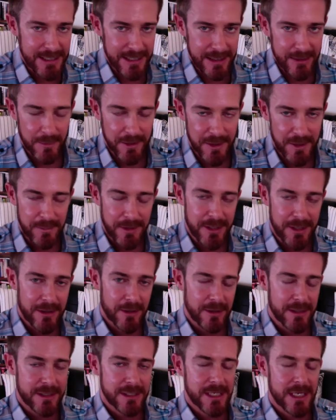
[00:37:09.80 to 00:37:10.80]
deal with,
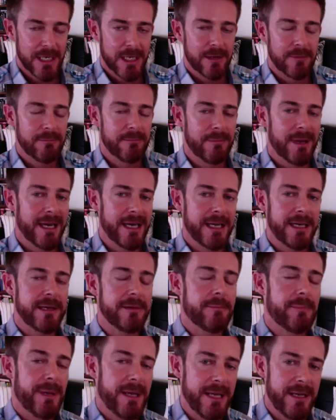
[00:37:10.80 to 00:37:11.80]
because many
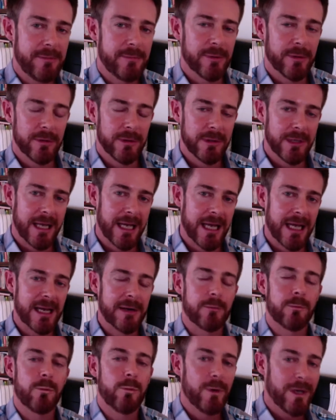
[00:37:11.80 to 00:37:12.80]
people
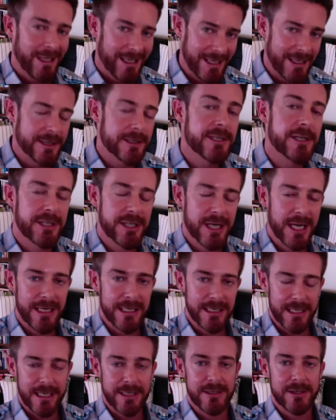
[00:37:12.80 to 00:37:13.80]
aren't willing to
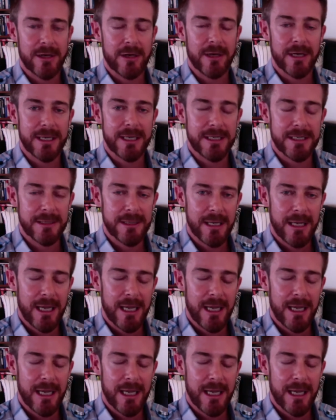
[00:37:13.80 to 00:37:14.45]
change their diet.